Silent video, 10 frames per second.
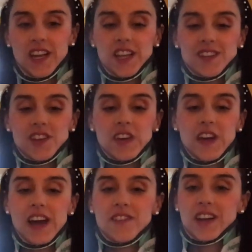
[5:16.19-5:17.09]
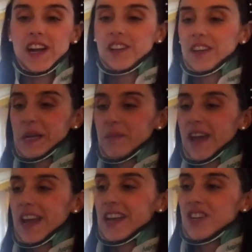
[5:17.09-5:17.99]
So you have a coloring
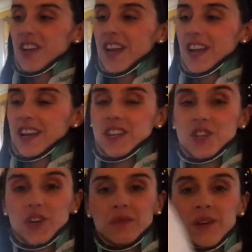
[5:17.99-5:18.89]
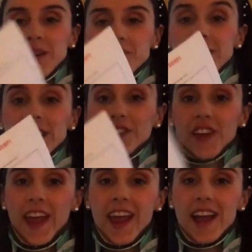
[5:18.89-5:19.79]
page and a journal prompt each day.